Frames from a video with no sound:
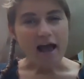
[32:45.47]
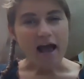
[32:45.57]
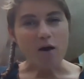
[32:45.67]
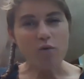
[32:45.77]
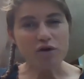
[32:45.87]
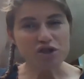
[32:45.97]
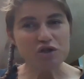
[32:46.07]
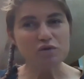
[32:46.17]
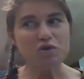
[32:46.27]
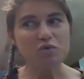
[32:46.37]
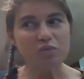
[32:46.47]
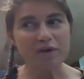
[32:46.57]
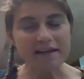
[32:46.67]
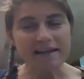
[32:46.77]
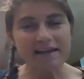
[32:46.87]
I want you to
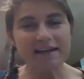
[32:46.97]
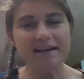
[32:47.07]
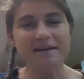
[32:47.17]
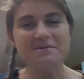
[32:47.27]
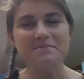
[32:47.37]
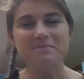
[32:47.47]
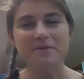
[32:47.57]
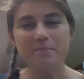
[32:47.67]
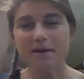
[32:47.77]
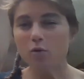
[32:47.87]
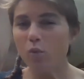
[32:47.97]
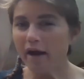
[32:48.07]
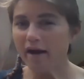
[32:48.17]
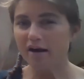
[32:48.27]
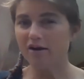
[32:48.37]
really be
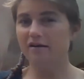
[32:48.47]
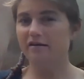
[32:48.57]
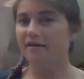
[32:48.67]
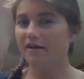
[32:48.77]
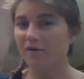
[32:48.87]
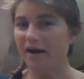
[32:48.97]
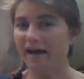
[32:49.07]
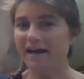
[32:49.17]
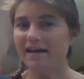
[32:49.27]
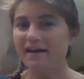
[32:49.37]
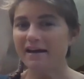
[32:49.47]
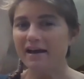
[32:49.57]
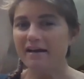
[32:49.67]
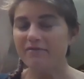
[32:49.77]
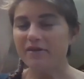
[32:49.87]
aware, okay,
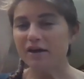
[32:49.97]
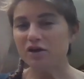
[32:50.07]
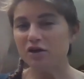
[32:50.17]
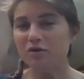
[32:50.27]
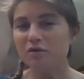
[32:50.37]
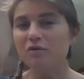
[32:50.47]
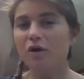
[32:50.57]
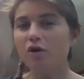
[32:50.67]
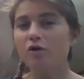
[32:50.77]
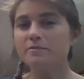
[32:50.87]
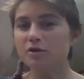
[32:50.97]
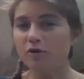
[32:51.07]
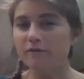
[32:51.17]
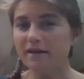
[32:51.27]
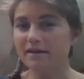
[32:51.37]
that you are
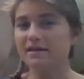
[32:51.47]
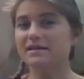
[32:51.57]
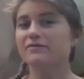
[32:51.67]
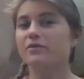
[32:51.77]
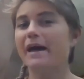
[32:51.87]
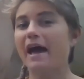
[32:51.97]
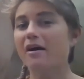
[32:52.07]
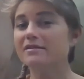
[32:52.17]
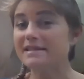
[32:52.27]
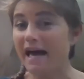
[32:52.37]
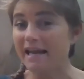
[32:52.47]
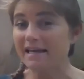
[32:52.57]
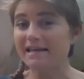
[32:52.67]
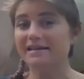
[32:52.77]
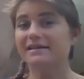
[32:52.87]
observing this from the outside
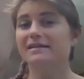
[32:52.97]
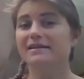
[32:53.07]
in.